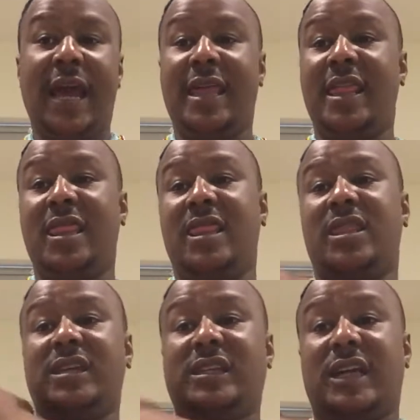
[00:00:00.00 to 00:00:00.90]
and then
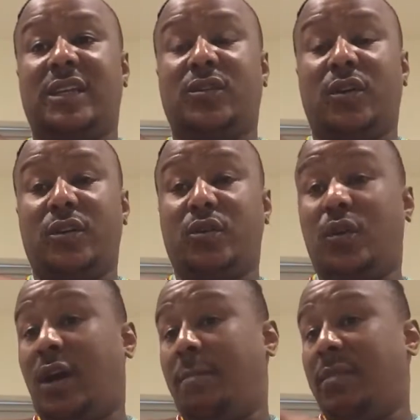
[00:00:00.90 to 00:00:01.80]
this side is going to
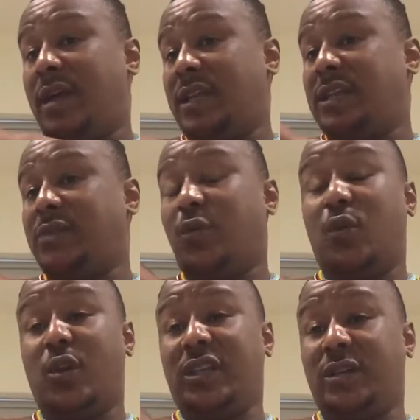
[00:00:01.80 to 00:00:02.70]
come, that we
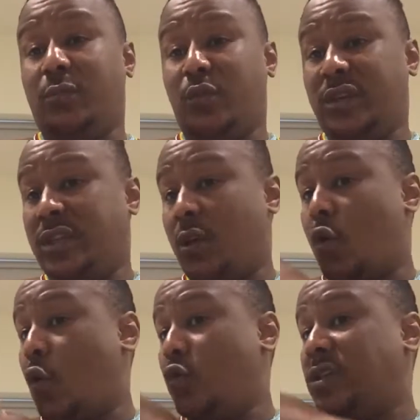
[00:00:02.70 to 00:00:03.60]
call it imboti, the
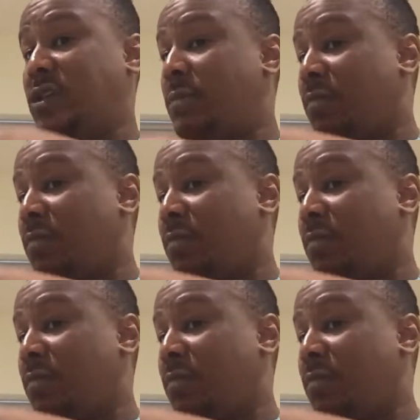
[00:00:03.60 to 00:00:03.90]
goat,